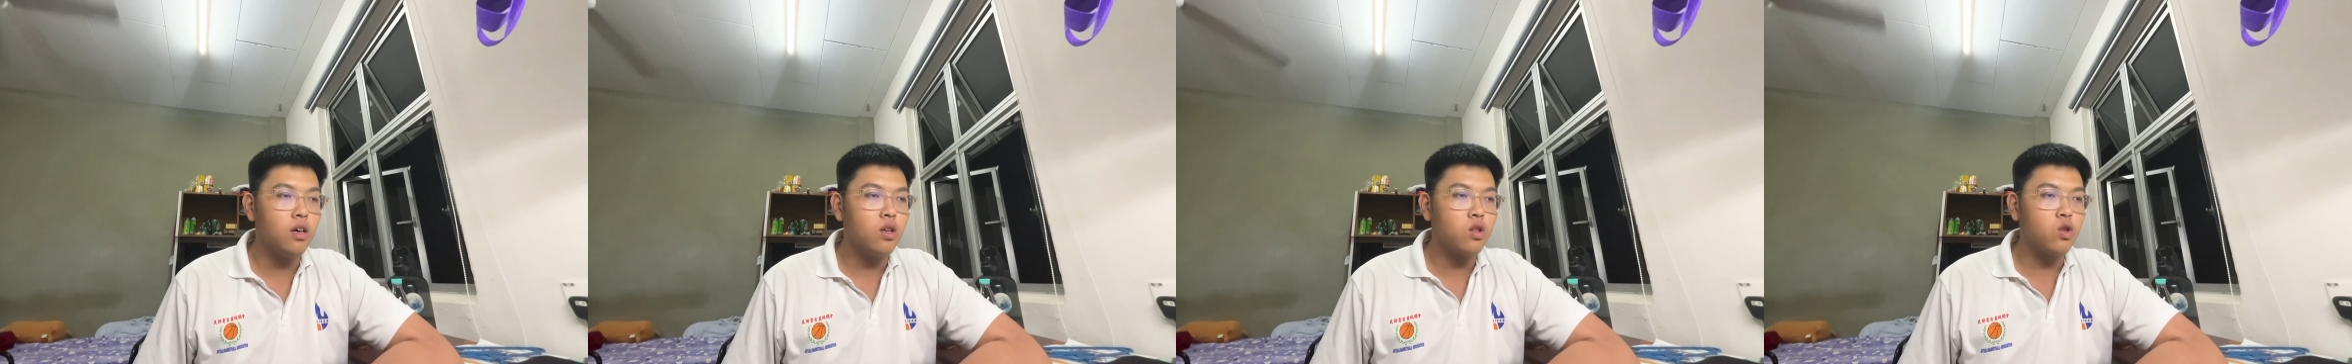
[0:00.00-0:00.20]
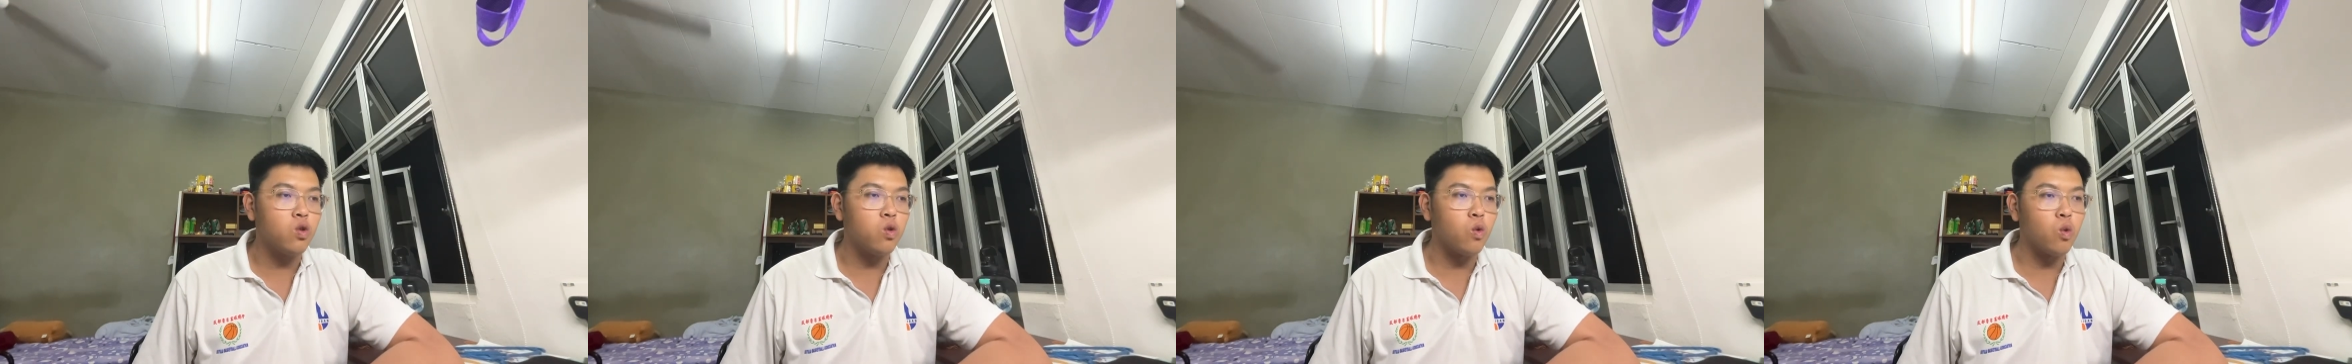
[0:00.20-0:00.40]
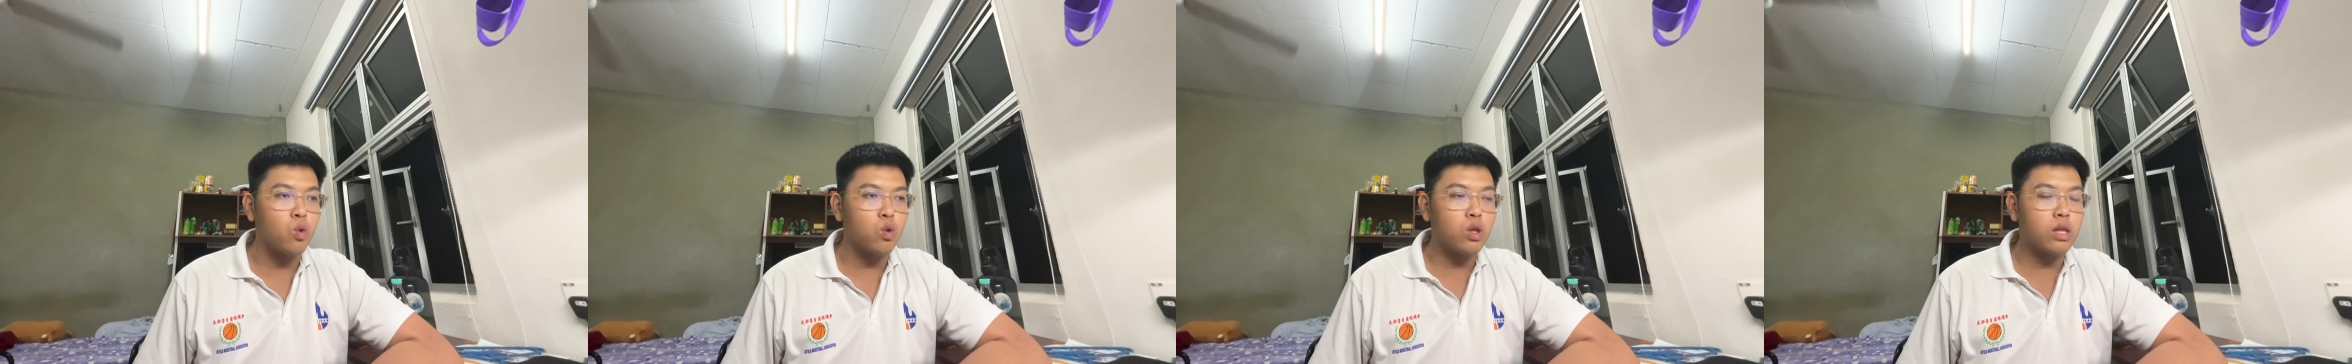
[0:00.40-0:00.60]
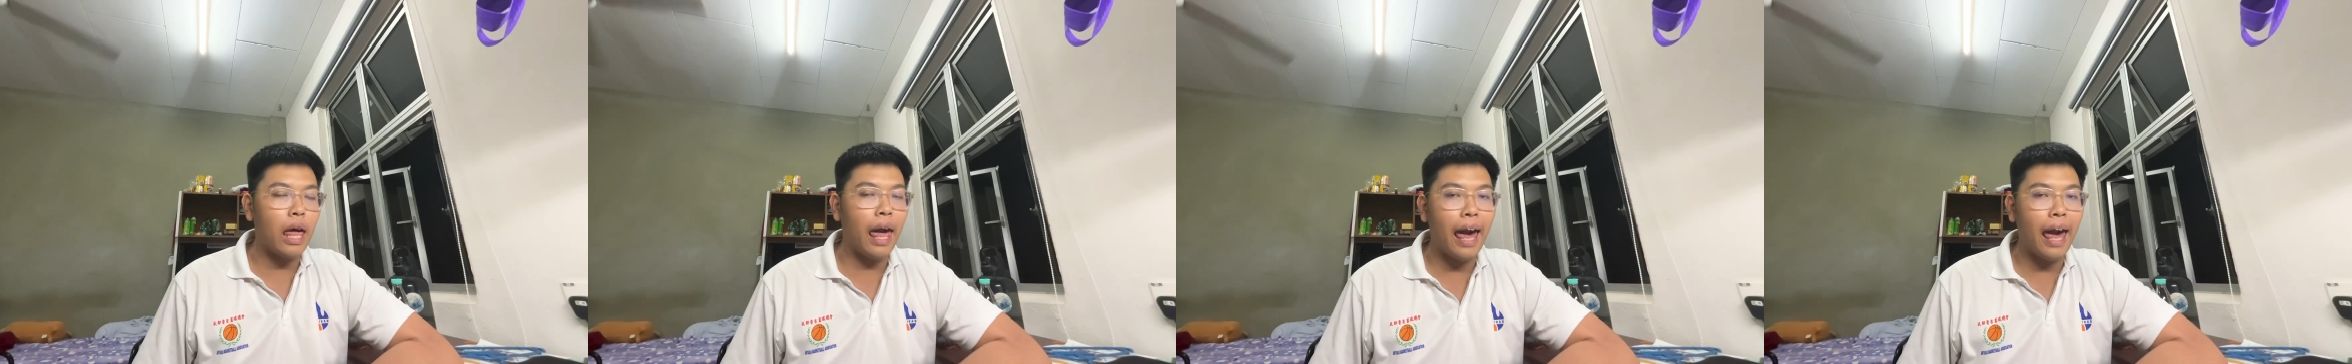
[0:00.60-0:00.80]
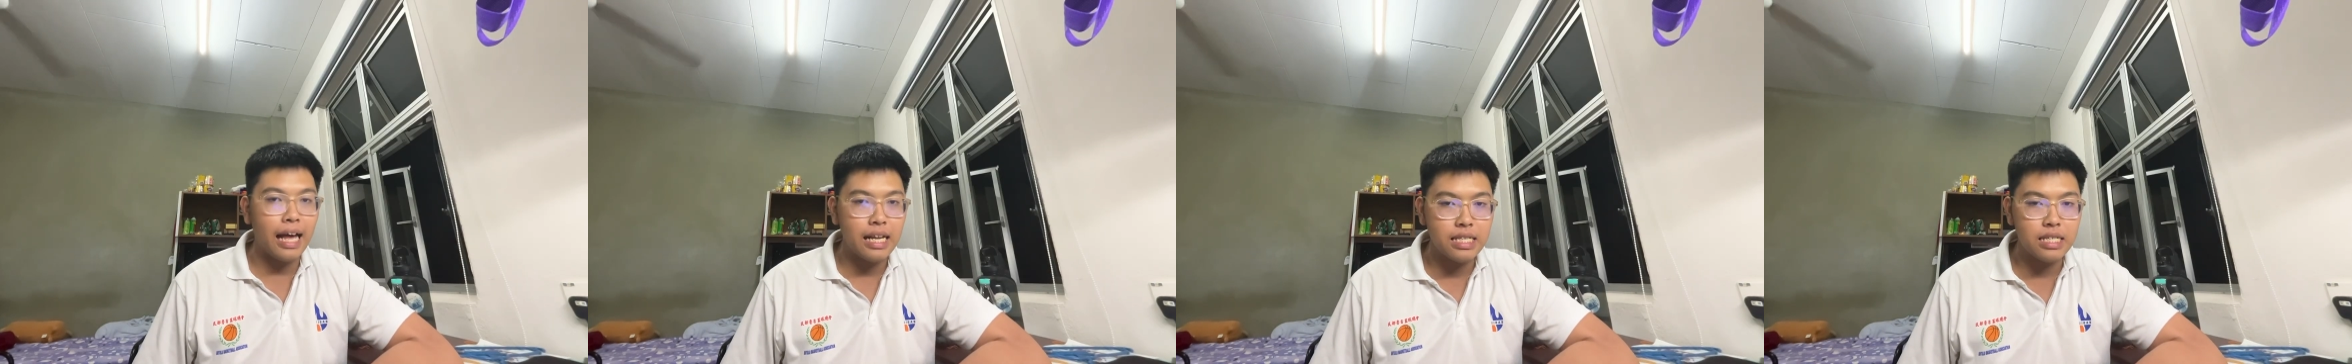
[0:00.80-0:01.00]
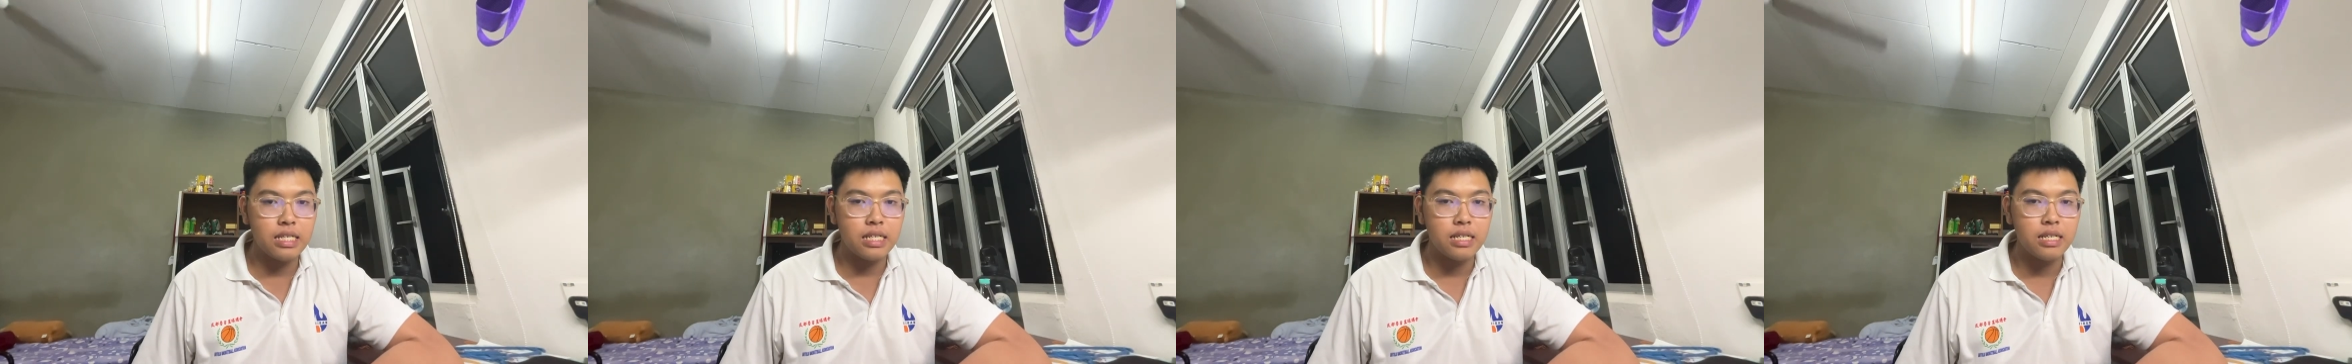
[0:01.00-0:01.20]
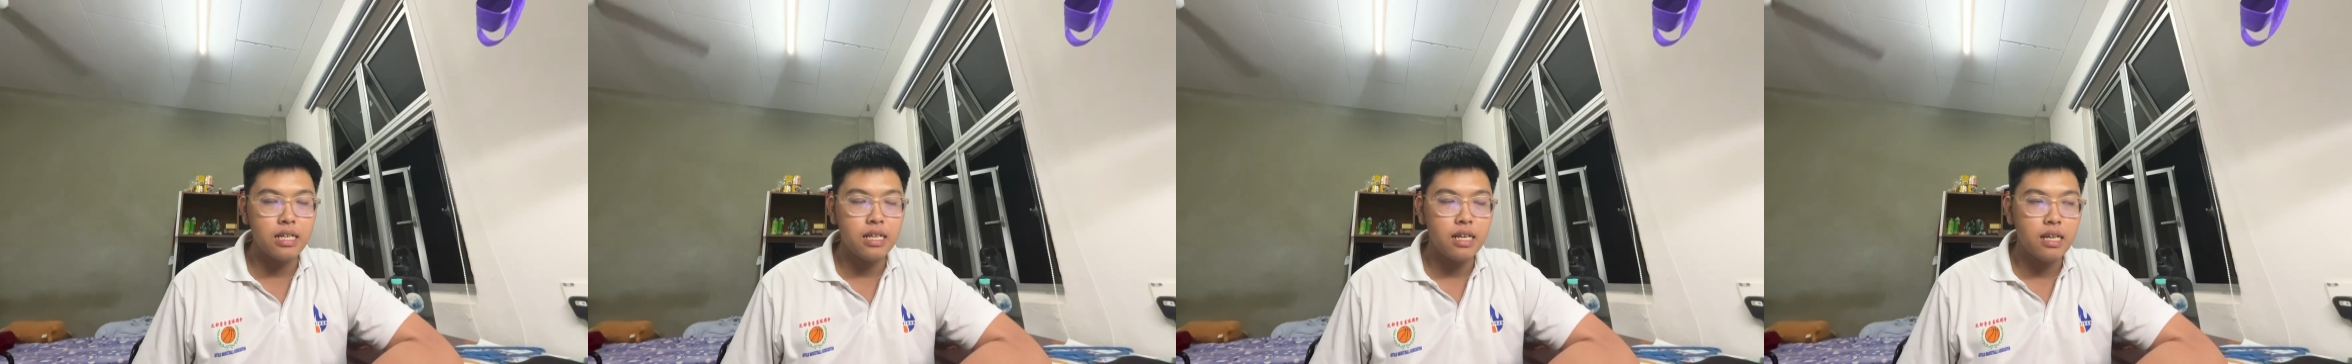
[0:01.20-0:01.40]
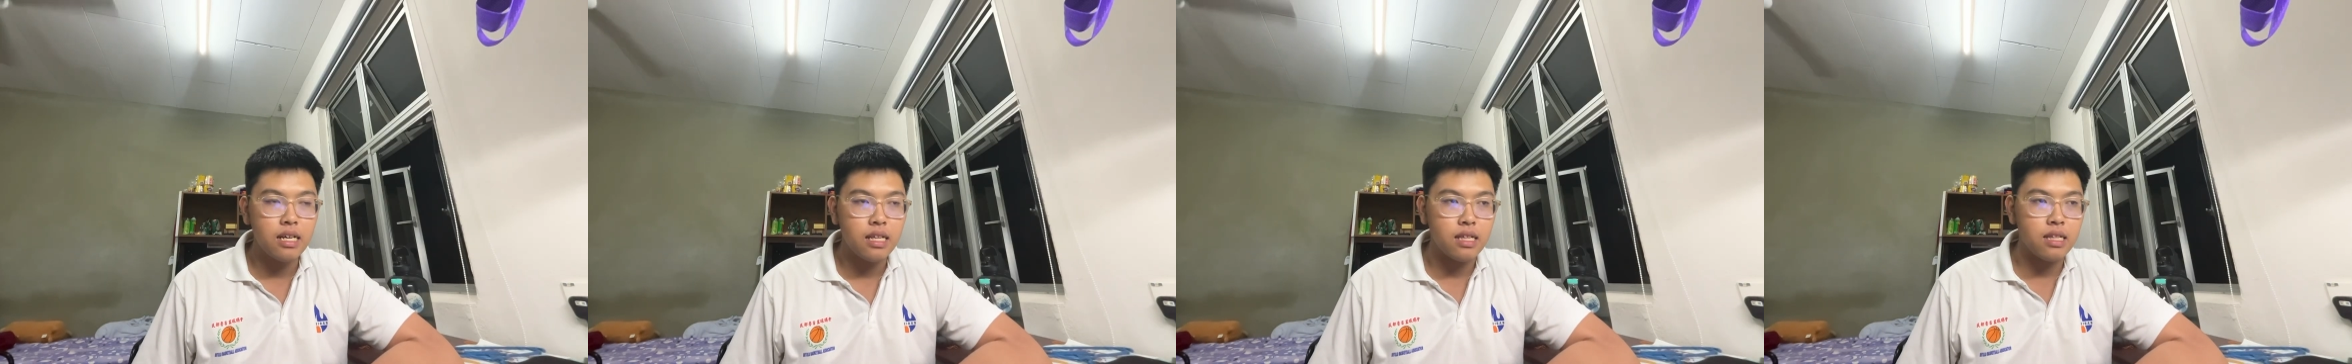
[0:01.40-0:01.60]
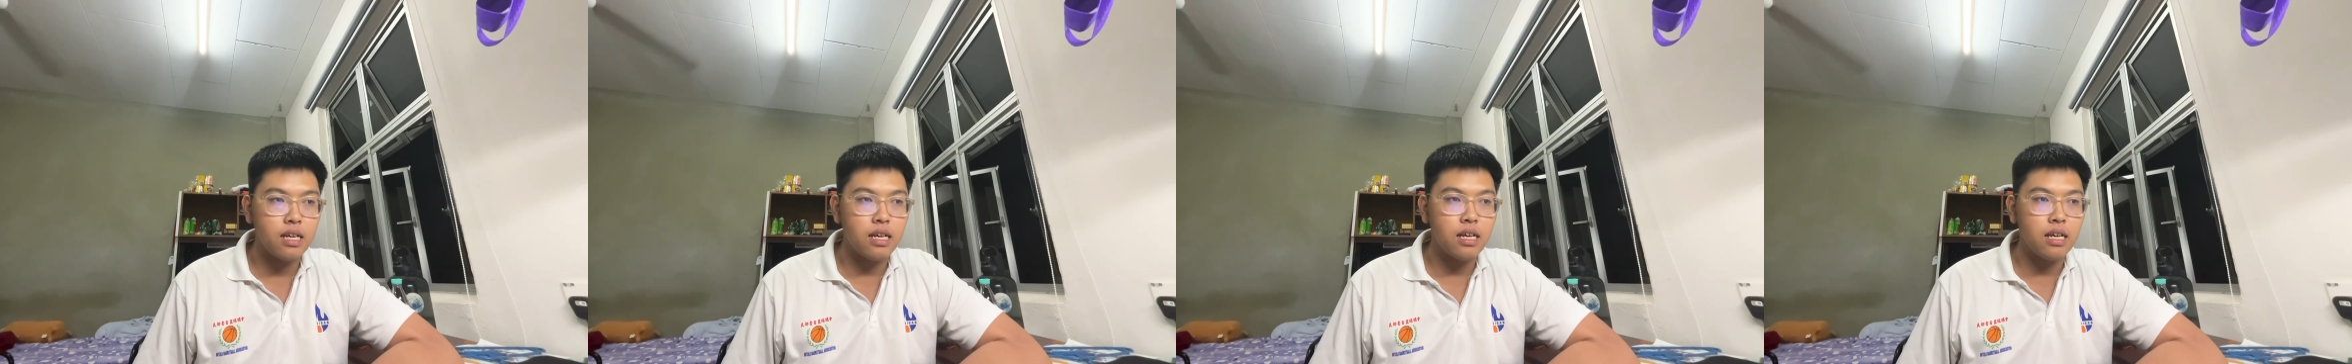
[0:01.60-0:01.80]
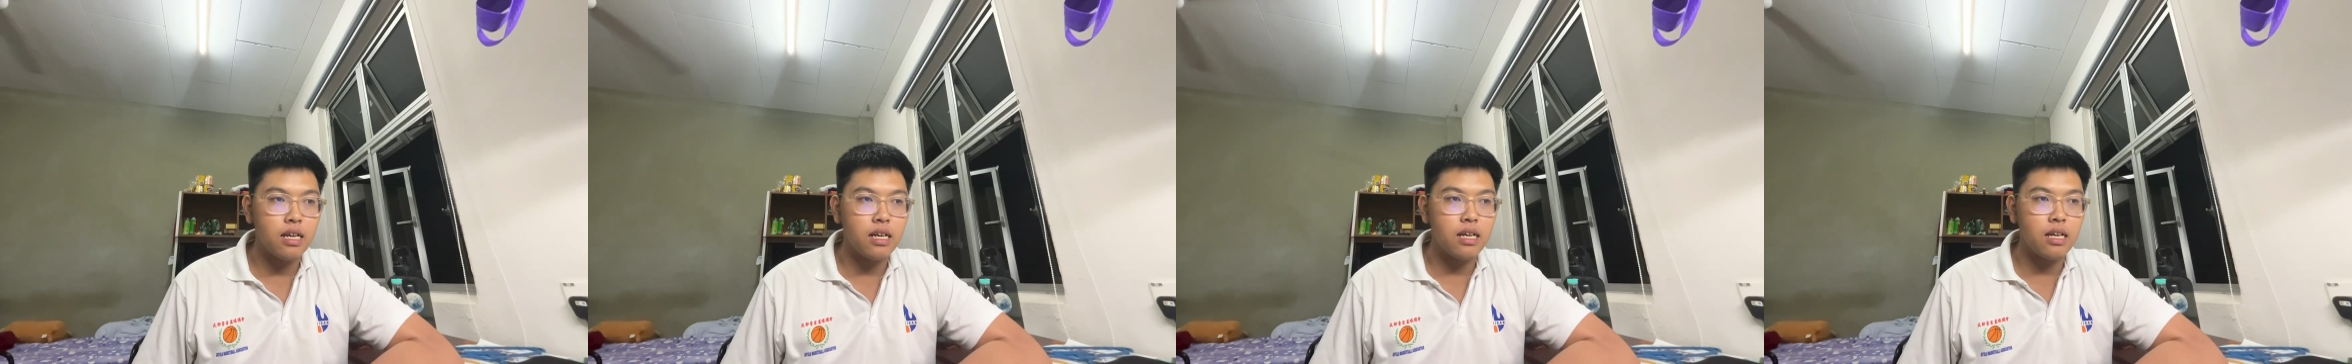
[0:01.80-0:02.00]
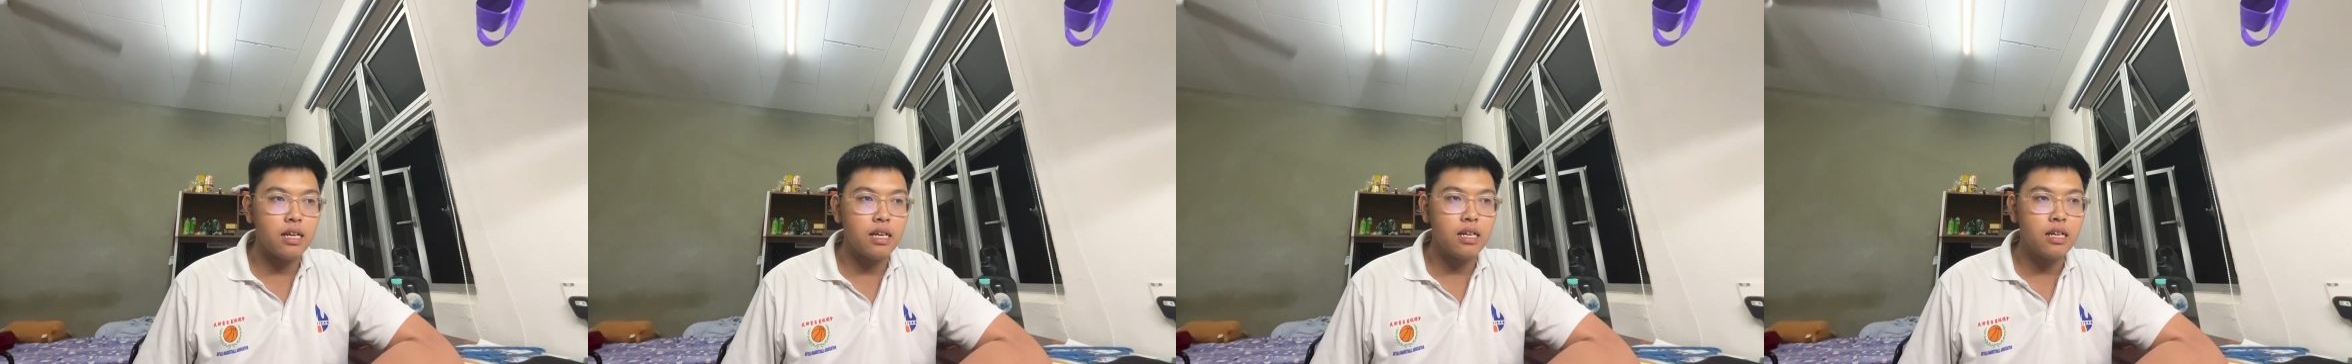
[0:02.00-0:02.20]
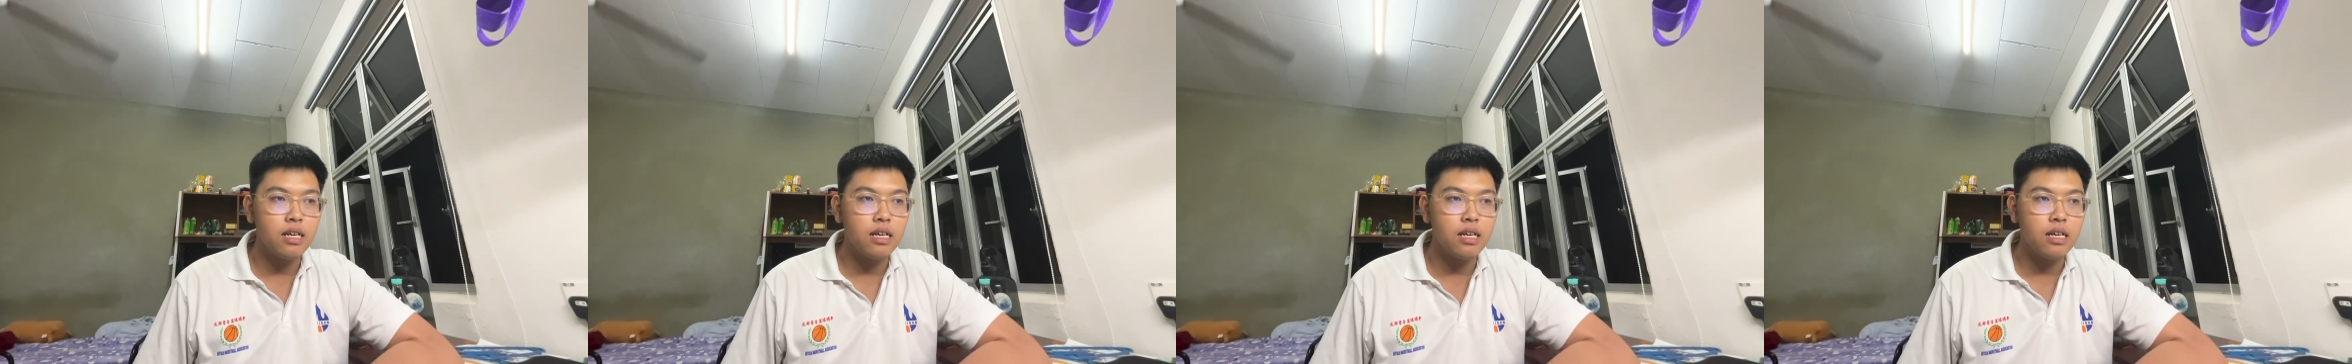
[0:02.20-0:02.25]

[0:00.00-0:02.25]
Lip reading: to test to